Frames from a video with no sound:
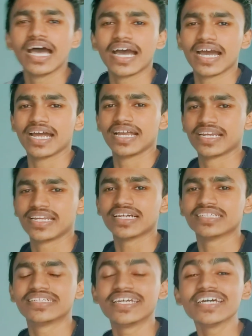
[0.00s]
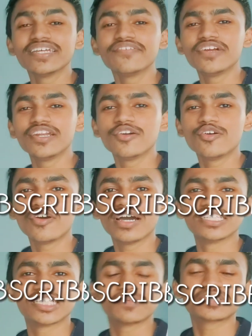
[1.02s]
And yeah, share the
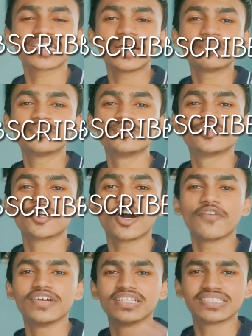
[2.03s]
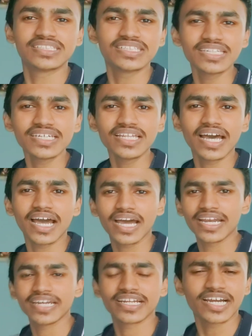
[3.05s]
video and subscribe to Draw with Sid,
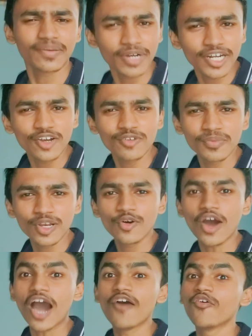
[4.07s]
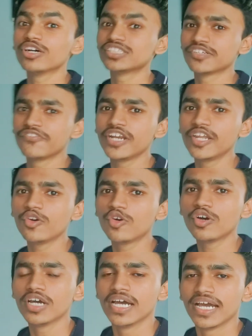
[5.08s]
and comment down below how was the
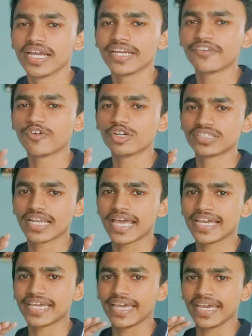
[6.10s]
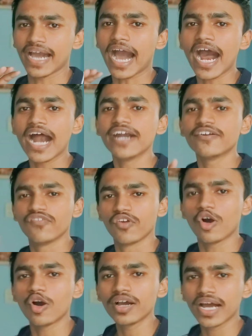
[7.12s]
video. It was like a art
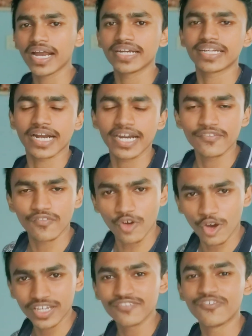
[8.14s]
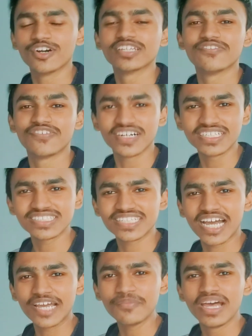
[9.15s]
vlog. I tried vlogging for the
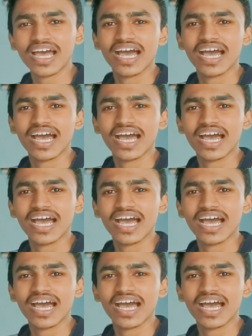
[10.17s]
first time,